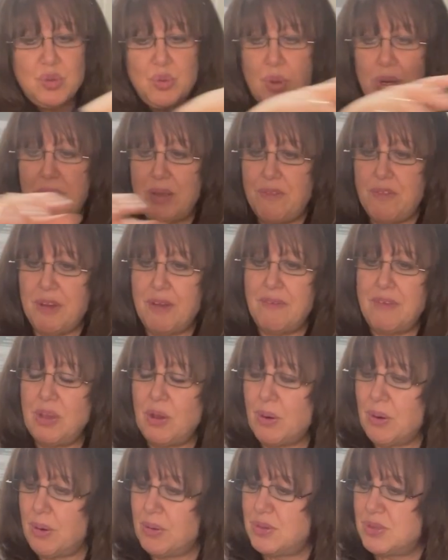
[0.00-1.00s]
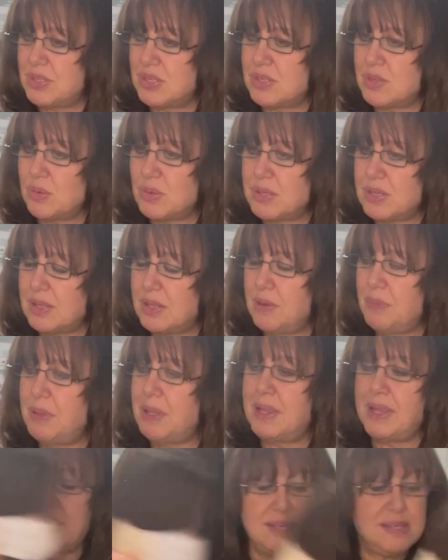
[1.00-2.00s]
twenty-five yards. So it's a little bit
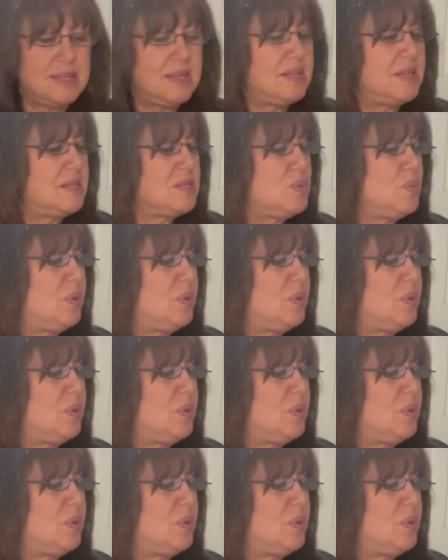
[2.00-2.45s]
less than this